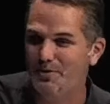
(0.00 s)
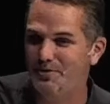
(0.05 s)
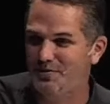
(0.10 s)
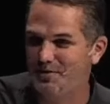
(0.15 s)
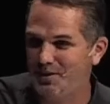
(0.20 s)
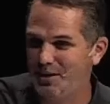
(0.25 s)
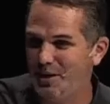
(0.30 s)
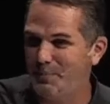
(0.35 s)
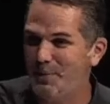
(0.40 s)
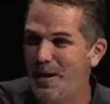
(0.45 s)
to
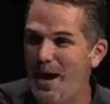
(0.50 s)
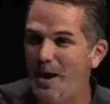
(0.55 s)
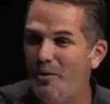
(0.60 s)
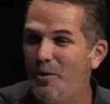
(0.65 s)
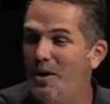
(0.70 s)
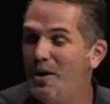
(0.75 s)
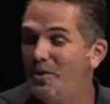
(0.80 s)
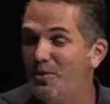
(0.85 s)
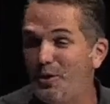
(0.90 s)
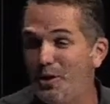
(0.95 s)
him. Now,
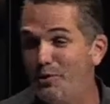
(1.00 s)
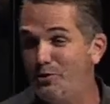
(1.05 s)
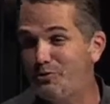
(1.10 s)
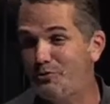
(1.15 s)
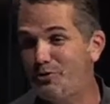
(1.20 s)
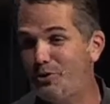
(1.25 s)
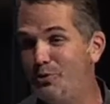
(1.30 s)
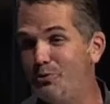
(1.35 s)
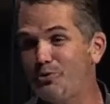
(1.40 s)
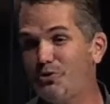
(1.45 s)
those
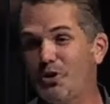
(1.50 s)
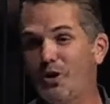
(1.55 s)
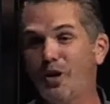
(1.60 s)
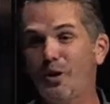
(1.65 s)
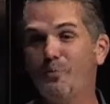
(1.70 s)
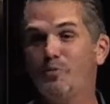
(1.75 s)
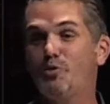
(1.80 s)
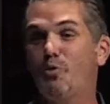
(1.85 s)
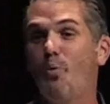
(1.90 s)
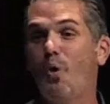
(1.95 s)
two
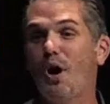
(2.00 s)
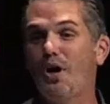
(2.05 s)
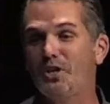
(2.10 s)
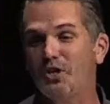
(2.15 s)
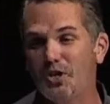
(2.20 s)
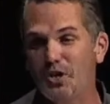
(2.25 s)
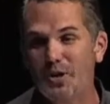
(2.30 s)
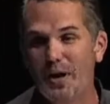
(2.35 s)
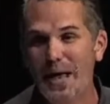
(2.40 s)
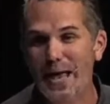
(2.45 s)
terms,
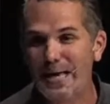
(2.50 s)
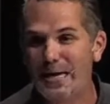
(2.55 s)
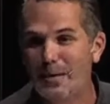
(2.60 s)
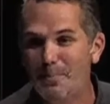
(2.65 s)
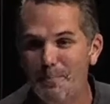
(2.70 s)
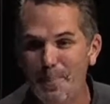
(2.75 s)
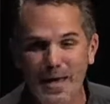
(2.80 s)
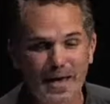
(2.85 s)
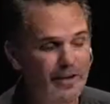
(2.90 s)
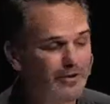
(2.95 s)
wonder and
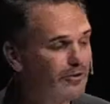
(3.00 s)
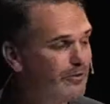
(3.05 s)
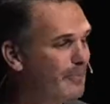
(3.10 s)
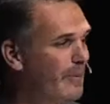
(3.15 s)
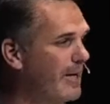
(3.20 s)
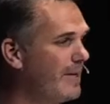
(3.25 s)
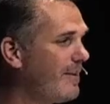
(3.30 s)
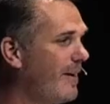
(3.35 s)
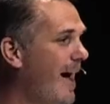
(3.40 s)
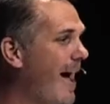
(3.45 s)

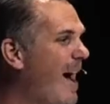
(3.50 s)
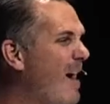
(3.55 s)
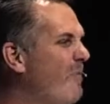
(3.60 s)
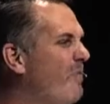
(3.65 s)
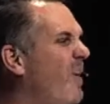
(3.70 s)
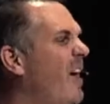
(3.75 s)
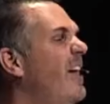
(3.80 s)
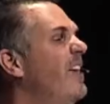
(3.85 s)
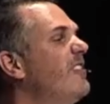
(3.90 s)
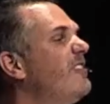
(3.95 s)
amazement,
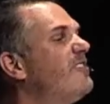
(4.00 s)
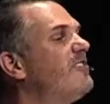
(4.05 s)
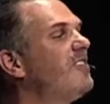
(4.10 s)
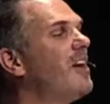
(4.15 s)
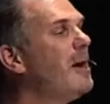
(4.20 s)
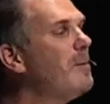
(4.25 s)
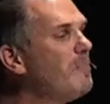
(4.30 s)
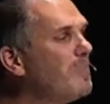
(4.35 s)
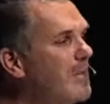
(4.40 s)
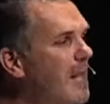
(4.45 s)
have
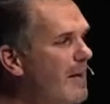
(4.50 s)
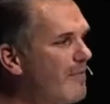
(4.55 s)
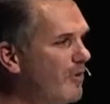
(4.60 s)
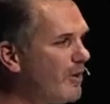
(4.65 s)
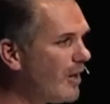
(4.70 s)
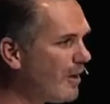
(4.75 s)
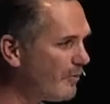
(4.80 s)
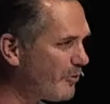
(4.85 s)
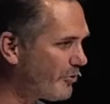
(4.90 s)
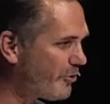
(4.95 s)
some
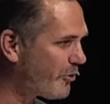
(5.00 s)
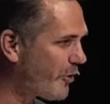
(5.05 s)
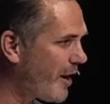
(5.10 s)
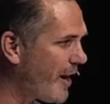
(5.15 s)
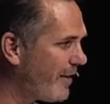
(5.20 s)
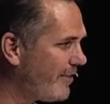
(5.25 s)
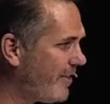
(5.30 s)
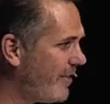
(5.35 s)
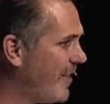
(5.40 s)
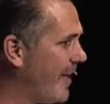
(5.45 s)
level of
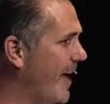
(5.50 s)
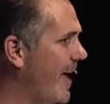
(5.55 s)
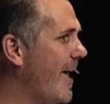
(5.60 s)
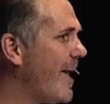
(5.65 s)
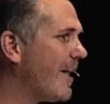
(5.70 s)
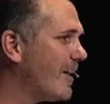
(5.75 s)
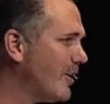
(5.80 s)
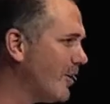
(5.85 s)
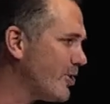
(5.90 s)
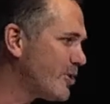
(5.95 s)
strength in the
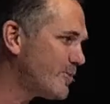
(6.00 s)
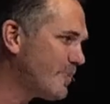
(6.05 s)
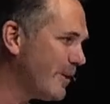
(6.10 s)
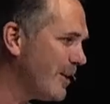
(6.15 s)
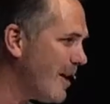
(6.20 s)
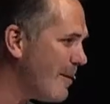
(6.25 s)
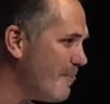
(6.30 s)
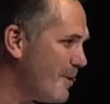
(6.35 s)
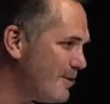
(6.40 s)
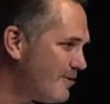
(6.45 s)
English, but
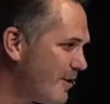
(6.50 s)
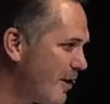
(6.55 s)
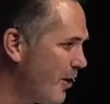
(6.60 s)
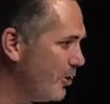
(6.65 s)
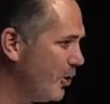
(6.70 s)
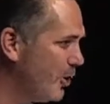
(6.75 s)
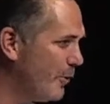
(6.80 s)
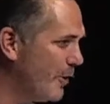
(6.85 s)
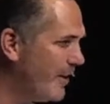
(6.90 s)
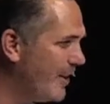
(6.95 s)
let me tell
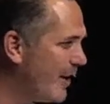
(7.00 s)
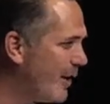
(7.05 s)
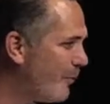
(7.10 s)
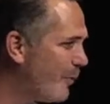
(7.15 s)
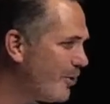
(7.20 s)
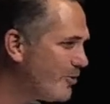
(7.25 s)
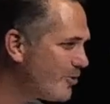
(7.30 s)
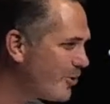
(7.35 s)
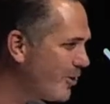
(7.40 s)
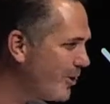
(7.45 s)
you, in the
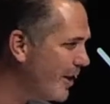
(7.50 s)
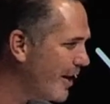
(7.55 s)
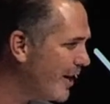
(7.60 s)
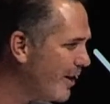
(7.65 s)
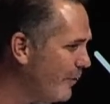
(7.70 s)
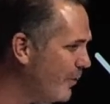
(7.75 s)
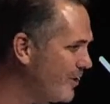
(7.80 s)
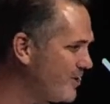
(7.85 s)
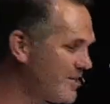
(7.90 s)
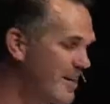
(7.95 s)
original
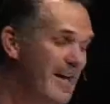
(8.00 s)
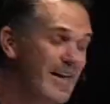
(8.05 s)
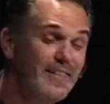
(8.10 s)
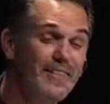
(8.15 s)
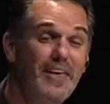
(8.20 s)
language,